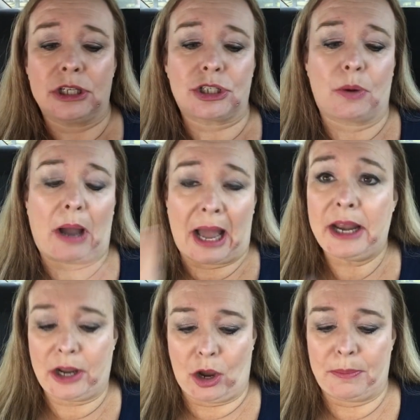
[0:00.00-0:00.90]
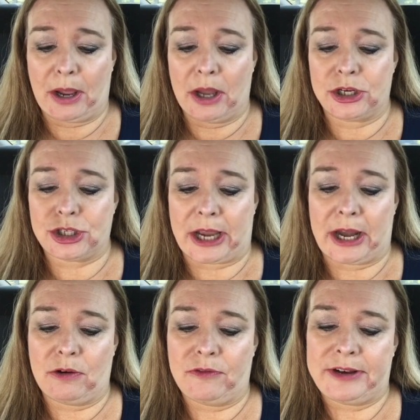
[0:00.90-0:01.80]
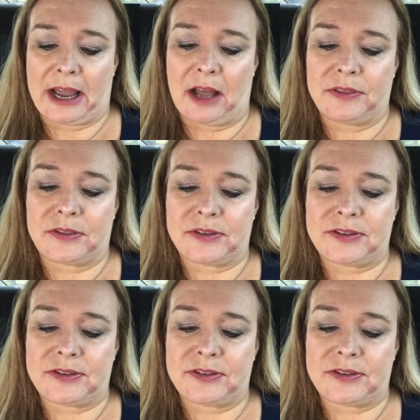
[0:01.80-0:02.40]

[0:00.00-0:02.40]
So I know beyond a shadow of a doubt that the